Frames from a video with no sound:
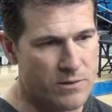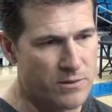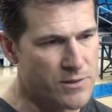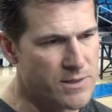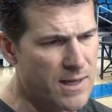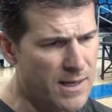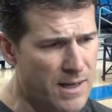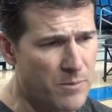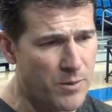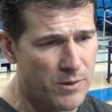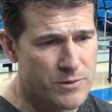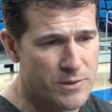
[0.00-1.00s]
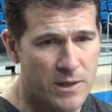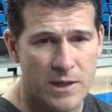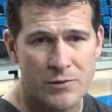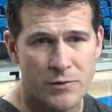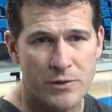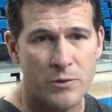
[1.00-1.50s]
There's just not a lot of players in the
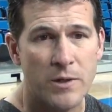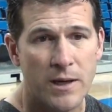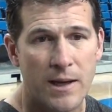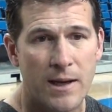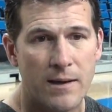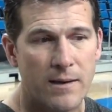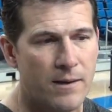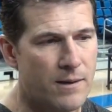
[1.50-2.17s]
country doing that.